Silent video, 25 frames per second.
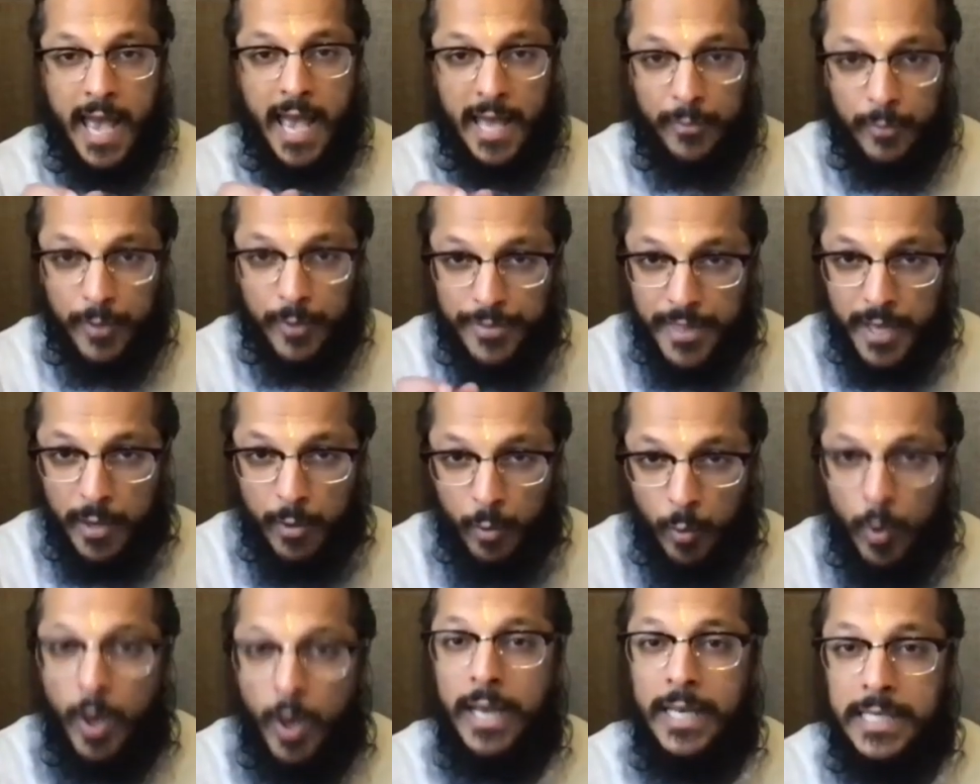And with
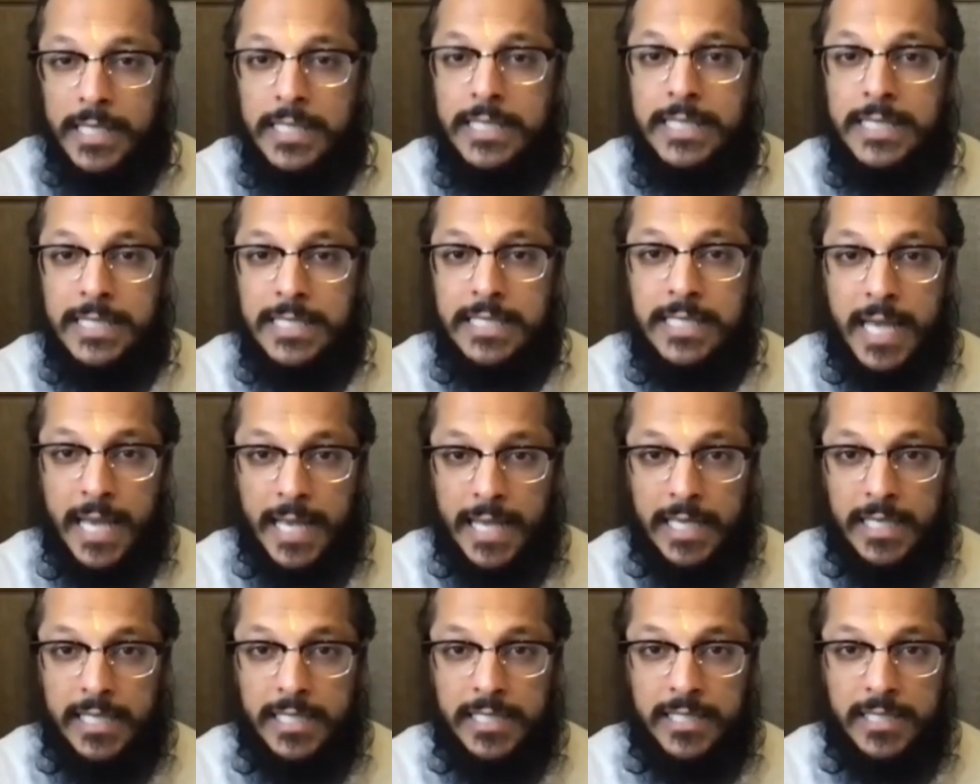that one
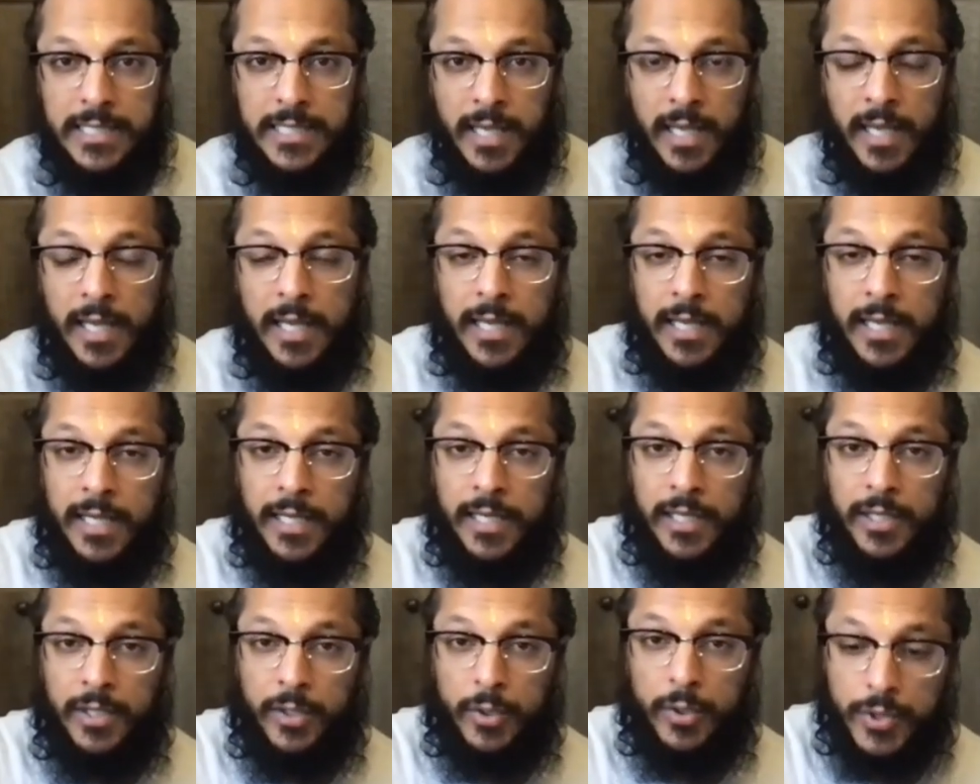insight,
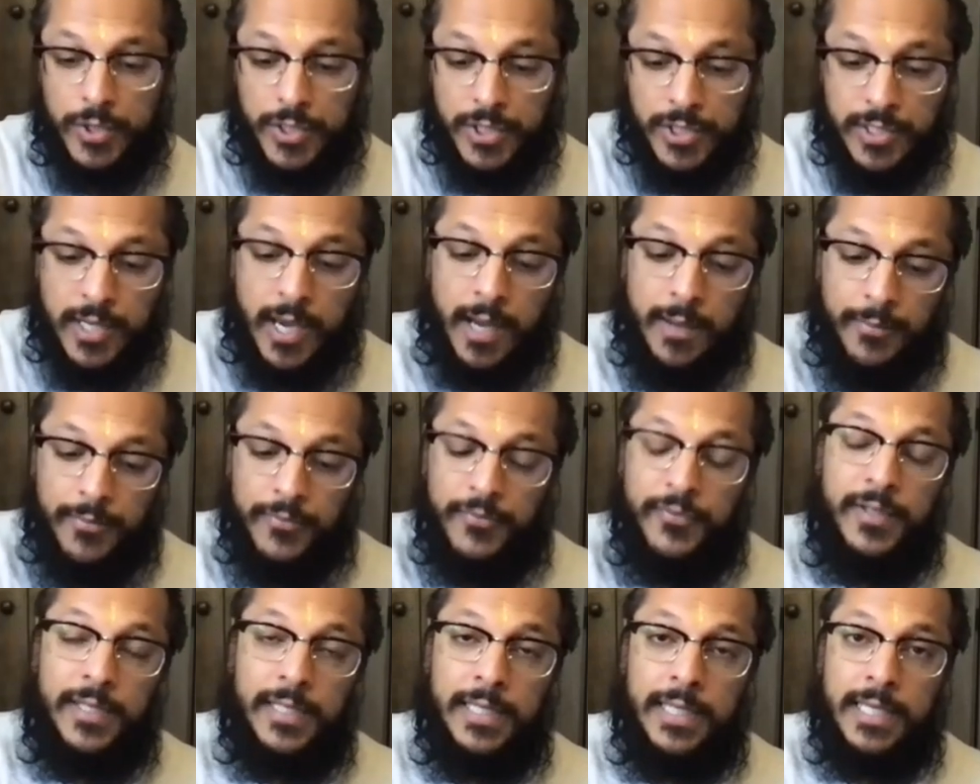you'll stop
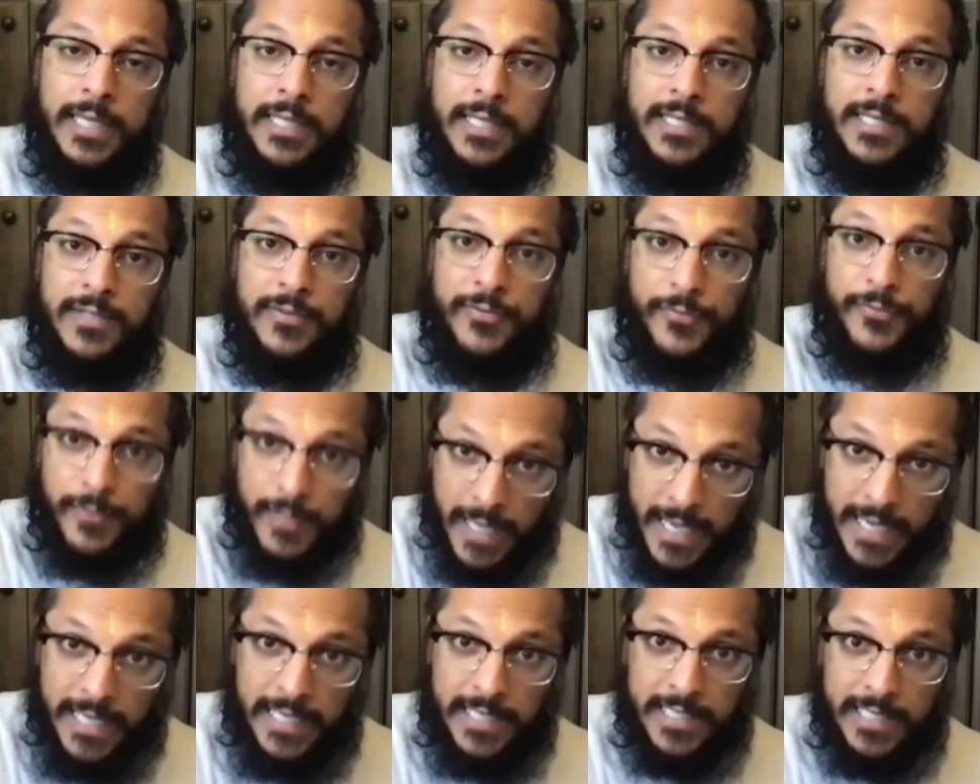feeling
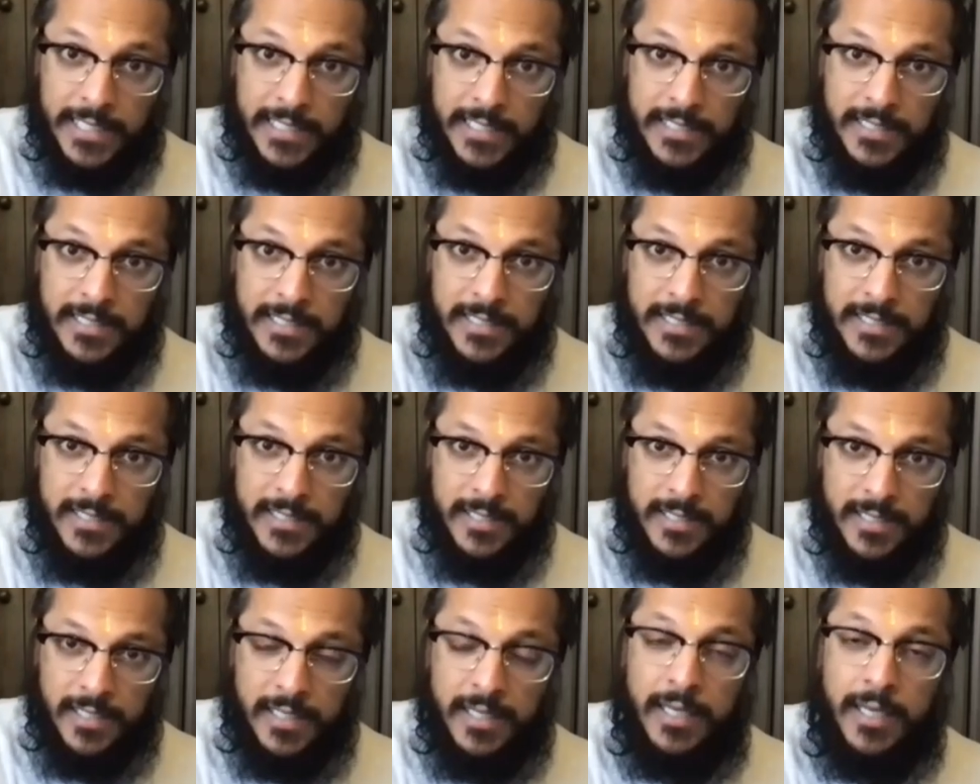deflated
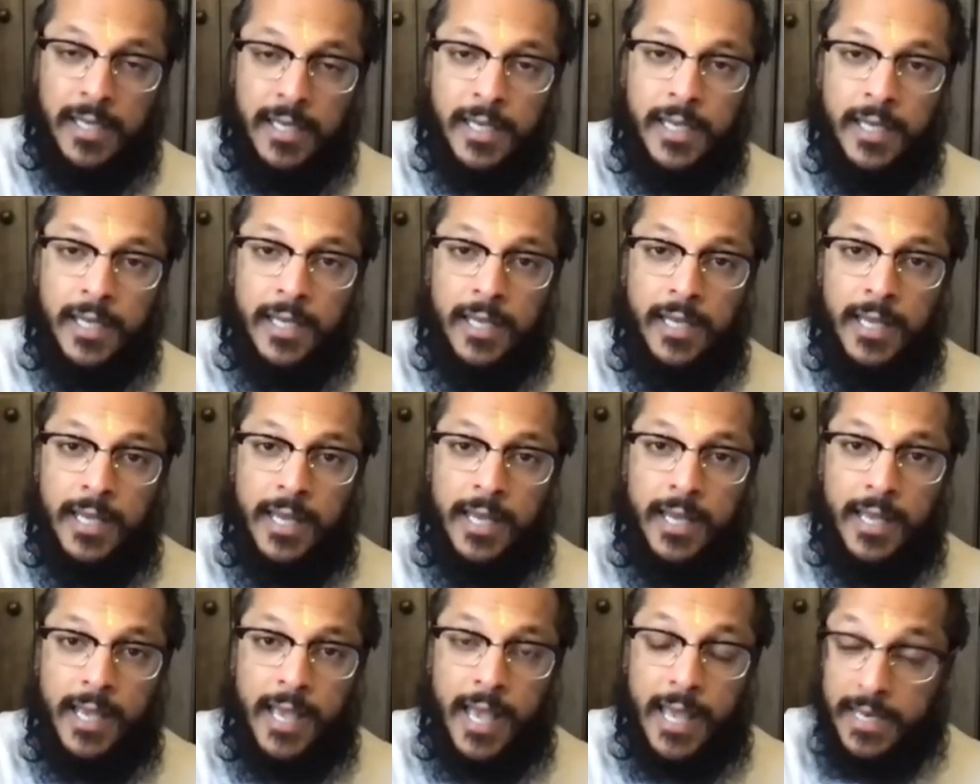
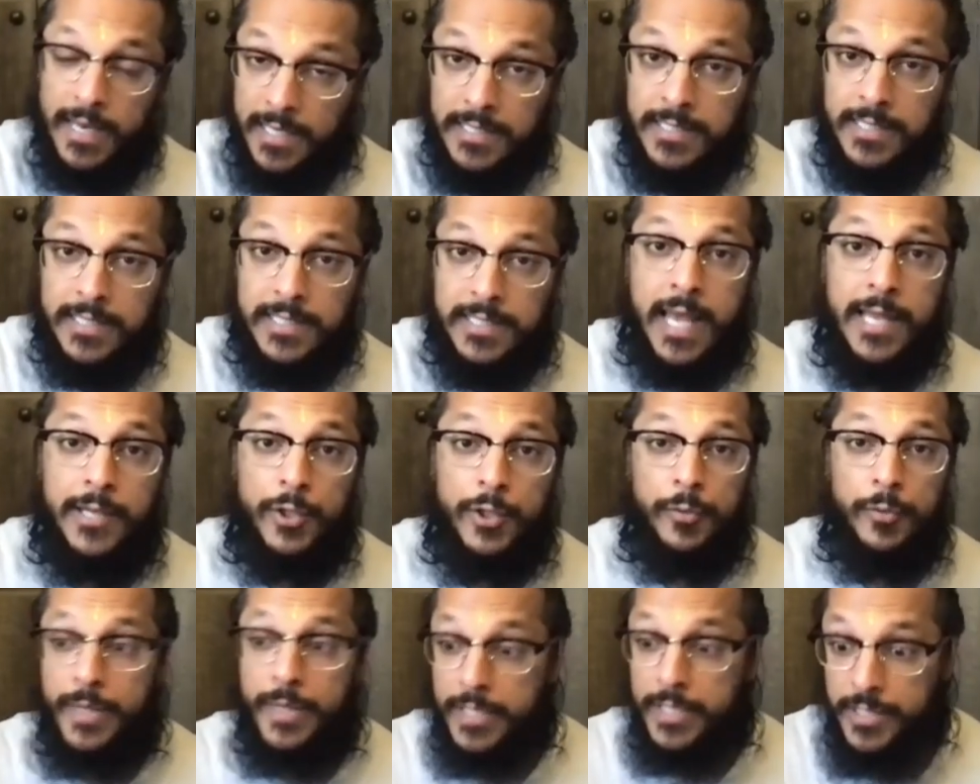and
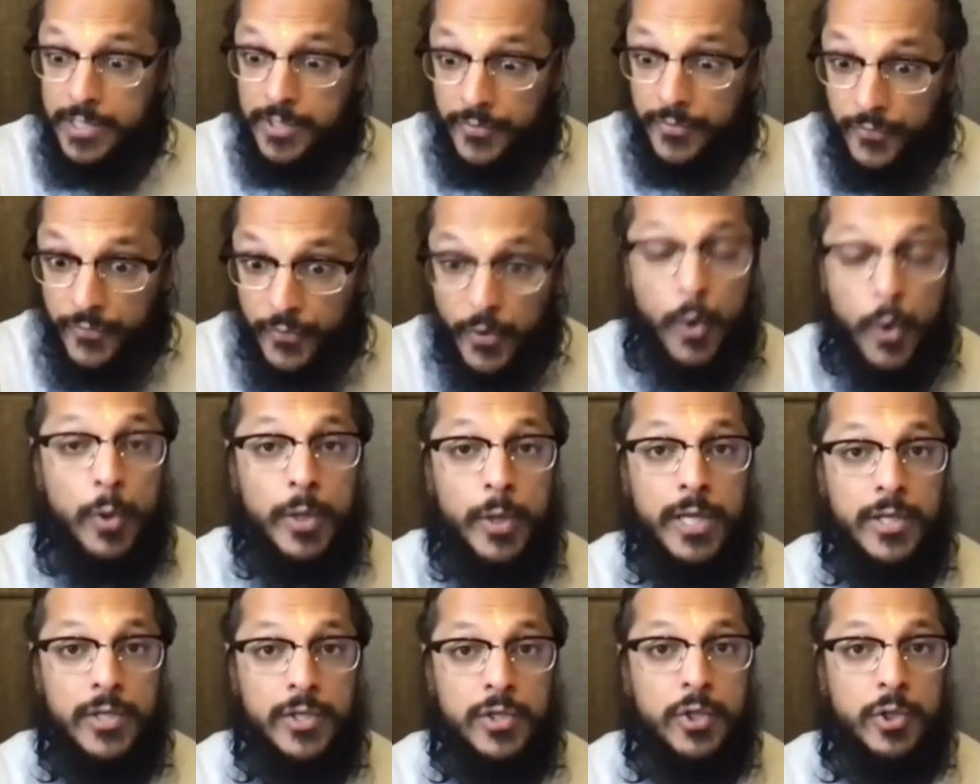instead you'll be
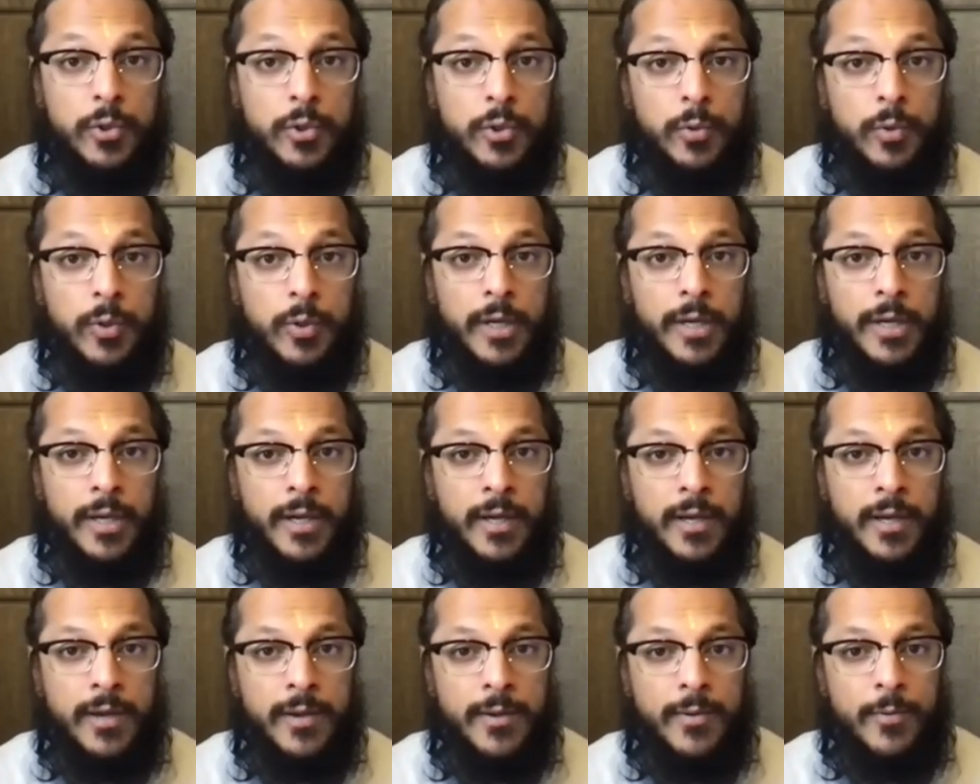devoted to
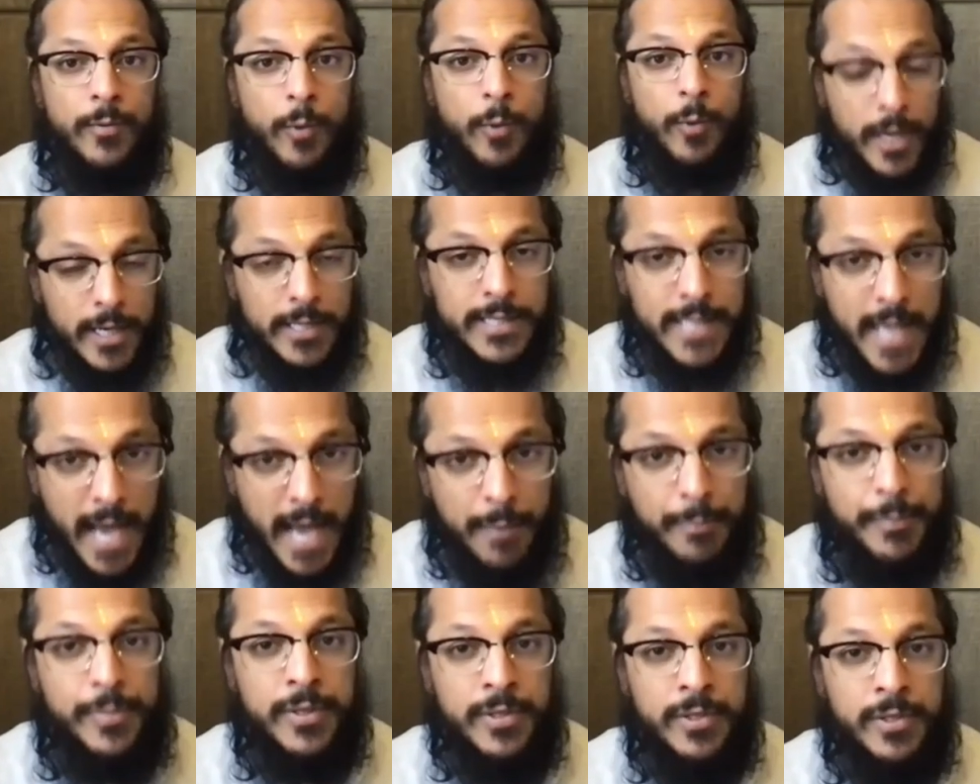what has
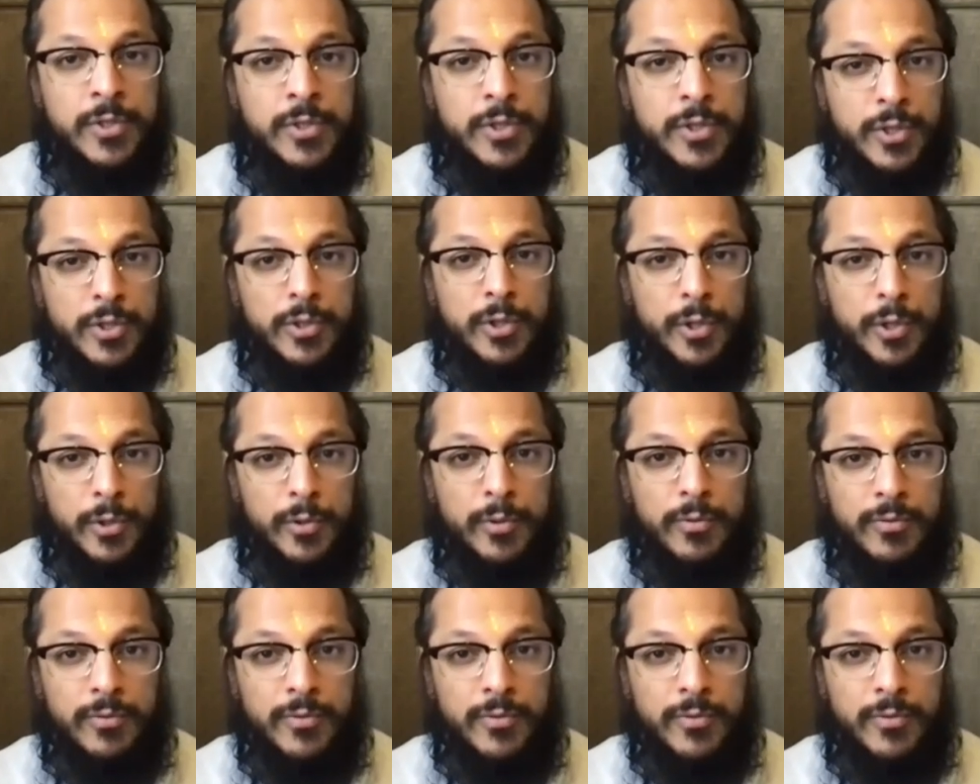happened to you.